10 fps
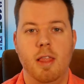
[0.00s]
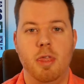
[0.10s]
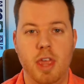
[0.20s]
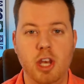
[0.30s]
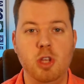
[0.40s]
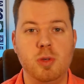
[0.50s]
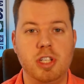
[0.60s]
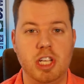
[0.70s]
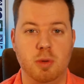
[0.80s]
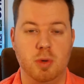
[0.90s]
Then you
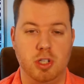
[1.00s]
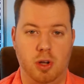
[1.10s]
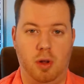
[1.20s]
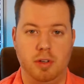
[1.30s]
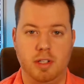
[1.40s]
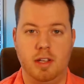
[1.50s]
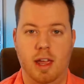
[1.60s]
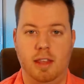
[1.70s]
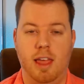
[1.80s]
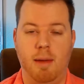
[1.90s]
see the results.
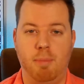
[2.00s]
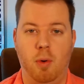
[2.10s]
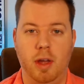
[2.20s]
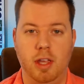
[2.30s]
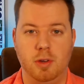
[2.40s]
At that point,